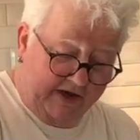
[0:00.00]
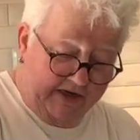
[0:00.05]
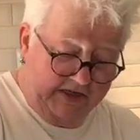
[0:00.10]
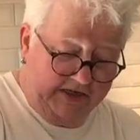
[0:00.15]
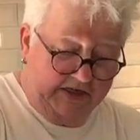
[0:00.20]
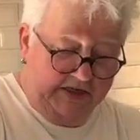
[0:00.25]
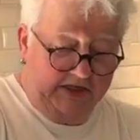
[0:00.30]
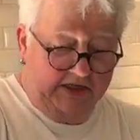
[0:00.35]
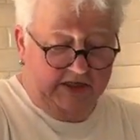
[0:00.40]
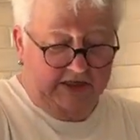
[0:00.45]

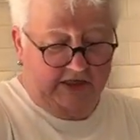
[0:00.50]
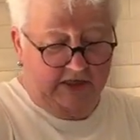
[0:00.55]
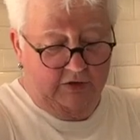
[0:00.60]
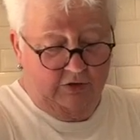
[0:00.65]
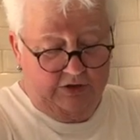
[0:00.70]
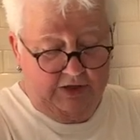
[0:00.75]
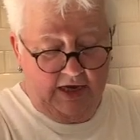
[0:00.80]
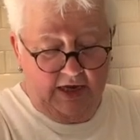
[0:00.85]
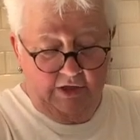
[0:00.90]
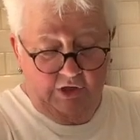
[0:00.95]
IT
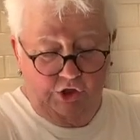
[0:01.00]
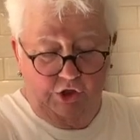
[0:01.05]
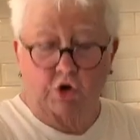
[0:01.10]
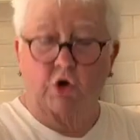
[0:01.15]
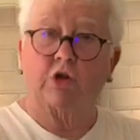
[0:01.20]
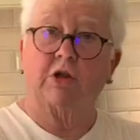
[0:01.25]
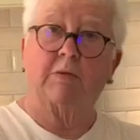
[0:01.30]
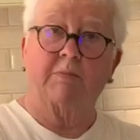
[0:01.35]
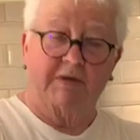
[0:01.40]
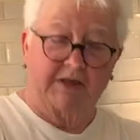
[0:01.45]
skills and
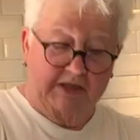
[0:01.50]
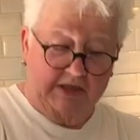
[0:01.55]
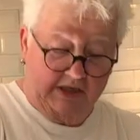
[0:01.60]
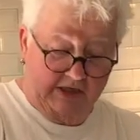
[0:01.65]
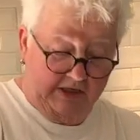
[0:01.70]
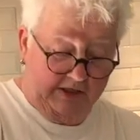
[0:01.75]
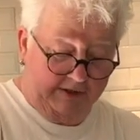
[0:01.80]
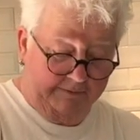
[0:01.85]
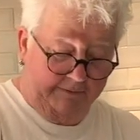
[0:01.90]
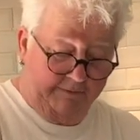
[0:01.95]
chocolate
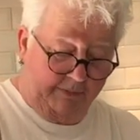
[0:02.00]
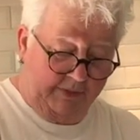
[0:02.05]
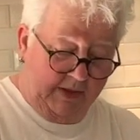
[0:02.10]
biscuits.